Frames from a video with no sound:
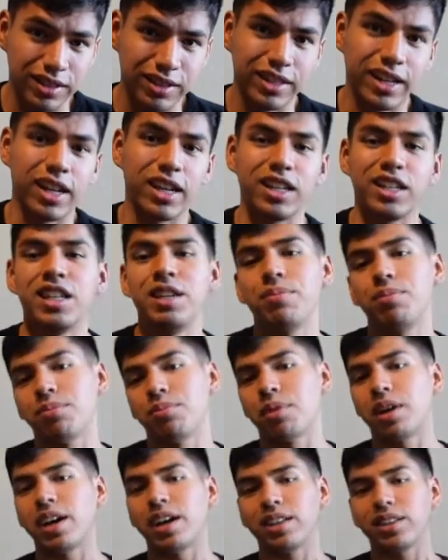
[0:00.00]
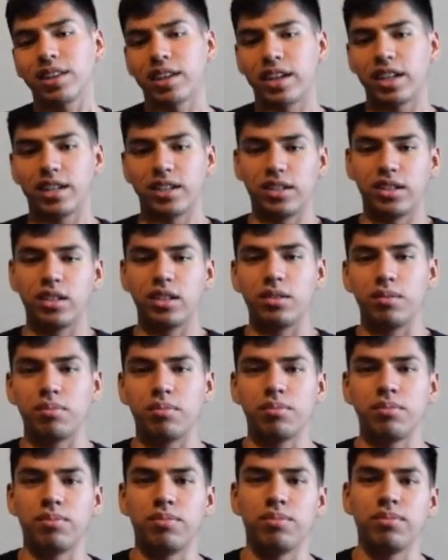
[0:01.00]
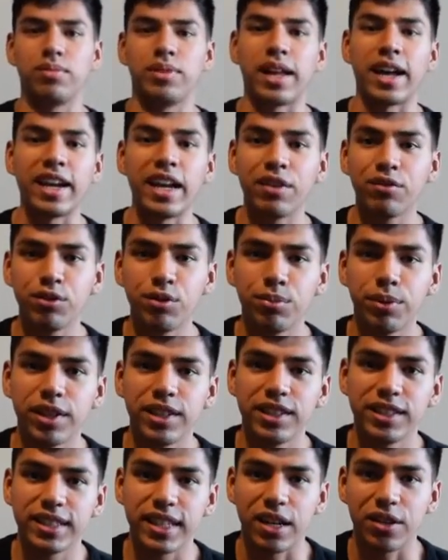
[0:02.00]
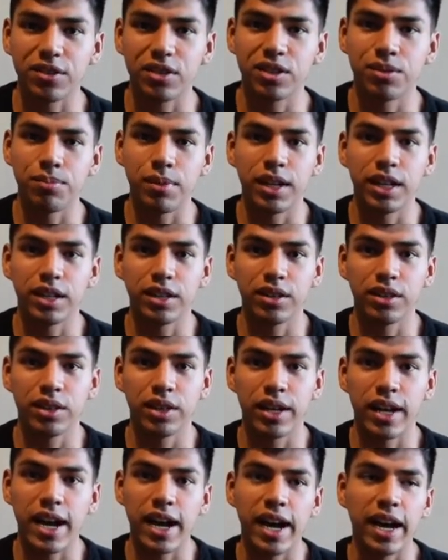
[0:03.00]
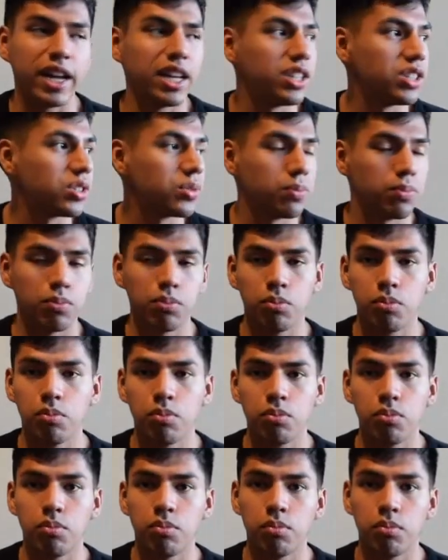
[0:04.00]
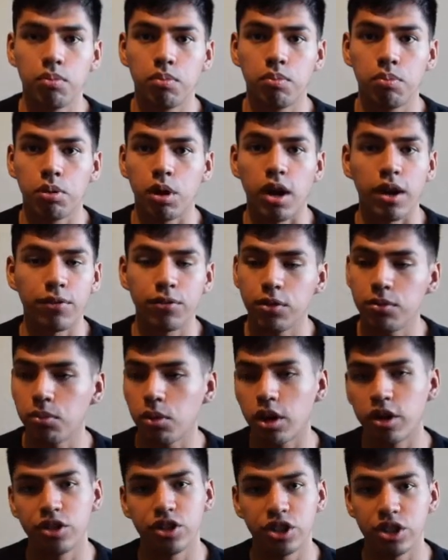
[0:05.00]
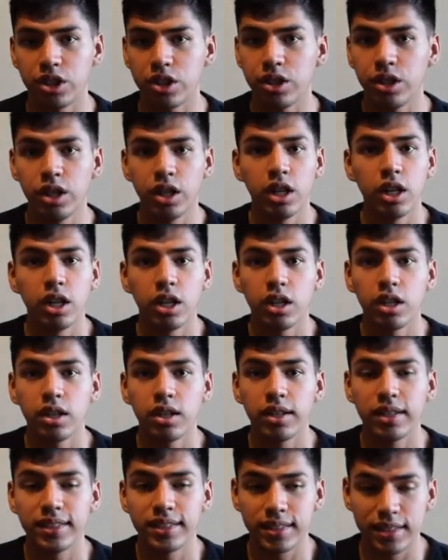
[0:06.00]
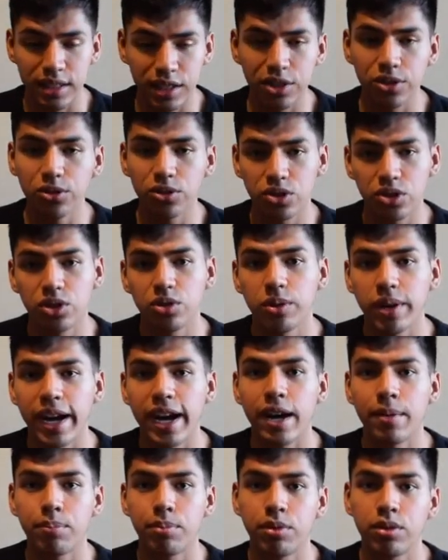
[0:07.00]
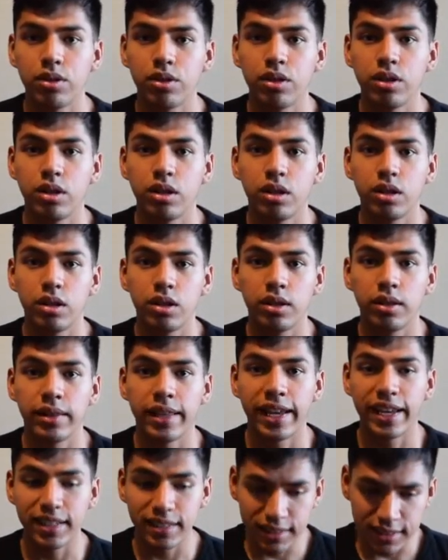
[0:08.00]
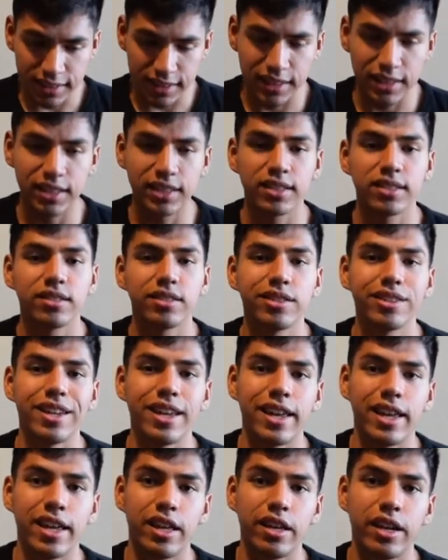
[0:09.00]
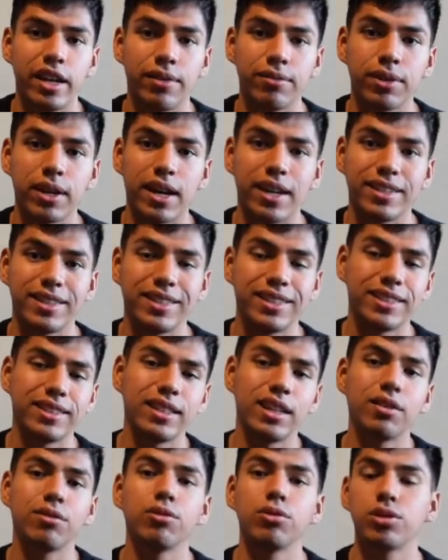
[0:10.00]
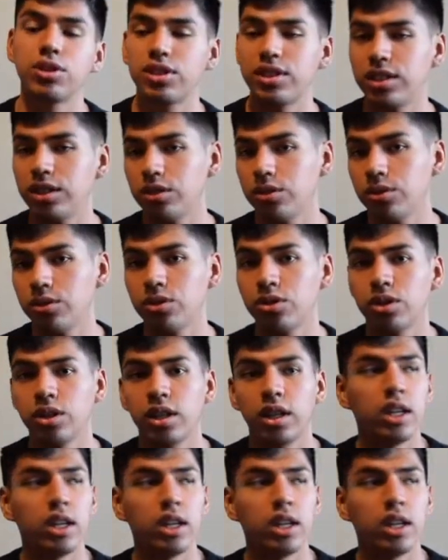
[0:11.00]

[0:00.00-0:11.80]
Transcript: got to keep in mind, not everybody's out to make the highest profit margin. Steals do happen, they exist, and I've gotten several steals.